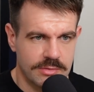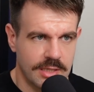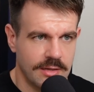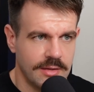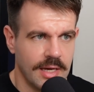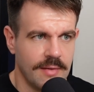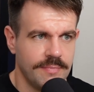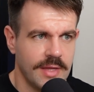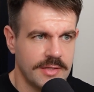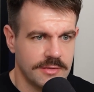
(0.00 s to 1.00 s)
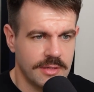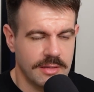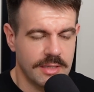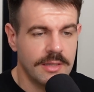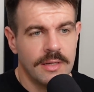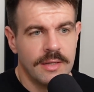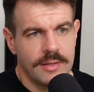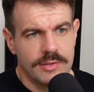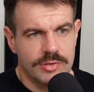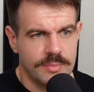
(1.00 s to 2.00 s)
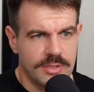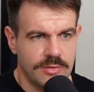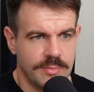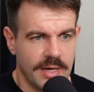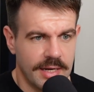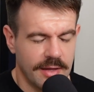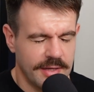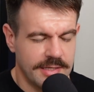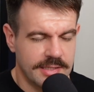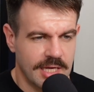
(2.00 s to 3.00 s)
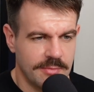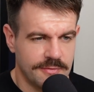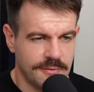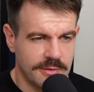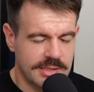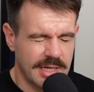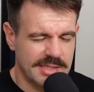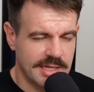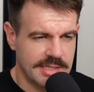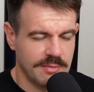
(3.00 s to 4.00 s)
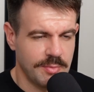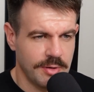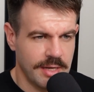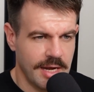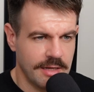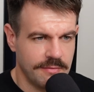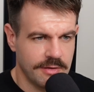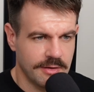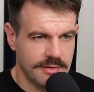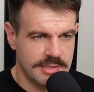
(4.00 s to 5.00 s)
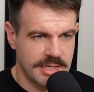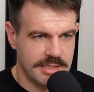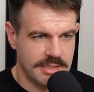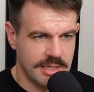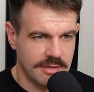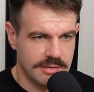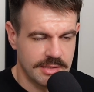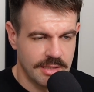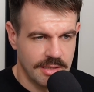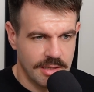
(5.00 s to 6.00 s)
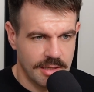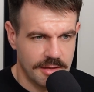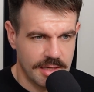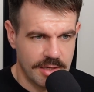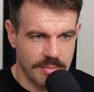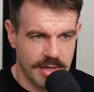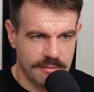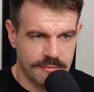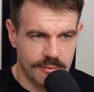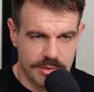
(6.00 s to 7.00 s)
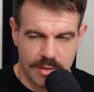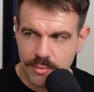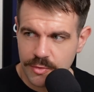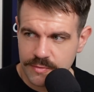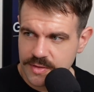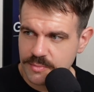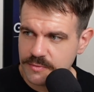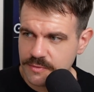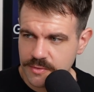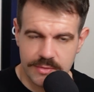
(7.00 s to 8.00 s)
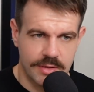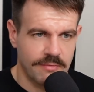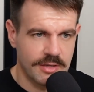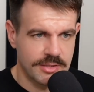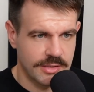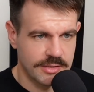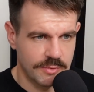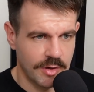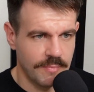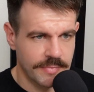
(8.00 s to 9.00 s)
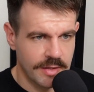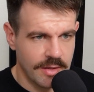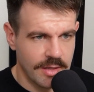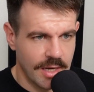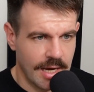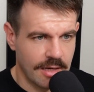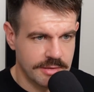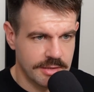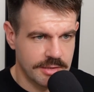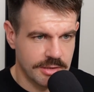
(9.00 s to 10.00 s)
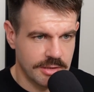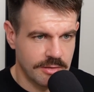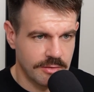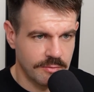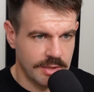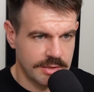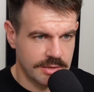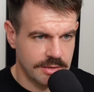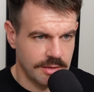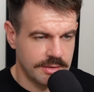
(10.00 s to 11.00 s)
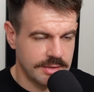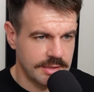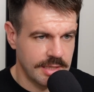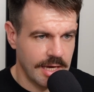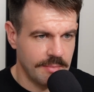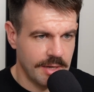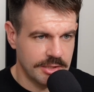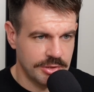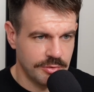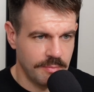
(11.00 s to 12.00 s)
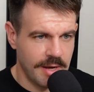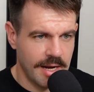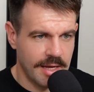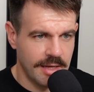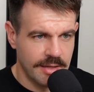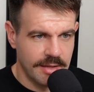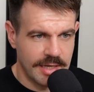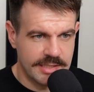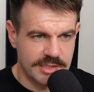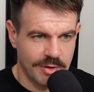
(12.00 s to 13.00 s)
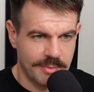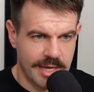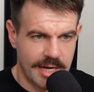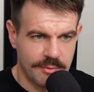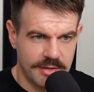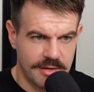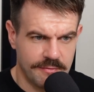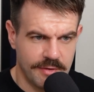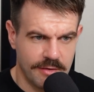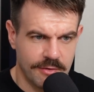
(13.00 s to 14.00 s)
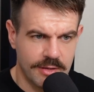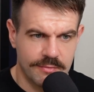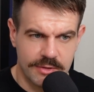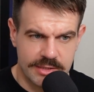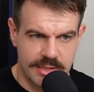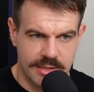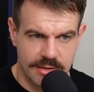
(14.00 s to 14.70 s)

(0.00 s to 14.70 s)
So yeah, that's all right then shouldn't be too bad. I think he does keep his forward status. So that's going to be pretty handy for coaches next year because you think he'll make a full time move into the midfield eventually as well. Uh, onto the Geelong West Coast game. Uh, Shaun Mannagh, he's just replicating what he did at VFL level, isn't he?